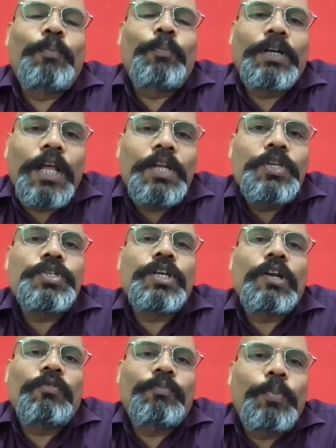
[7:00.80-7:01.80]

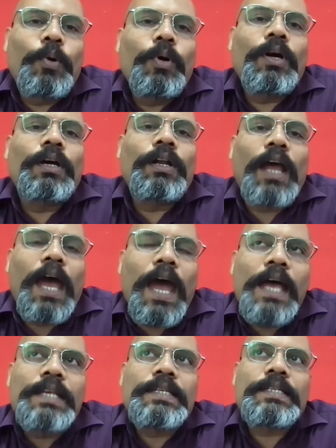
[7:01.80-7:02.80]
Potential of poker
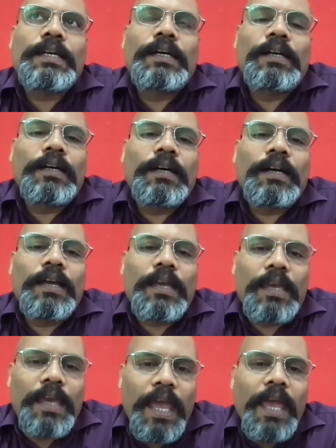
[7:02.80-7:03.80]
as a
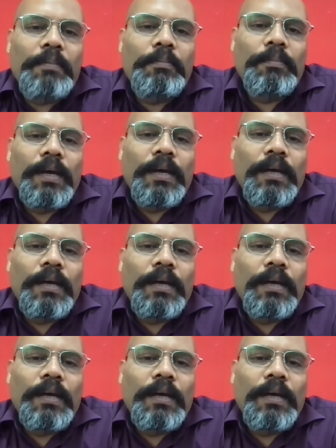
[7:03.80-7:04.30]
game,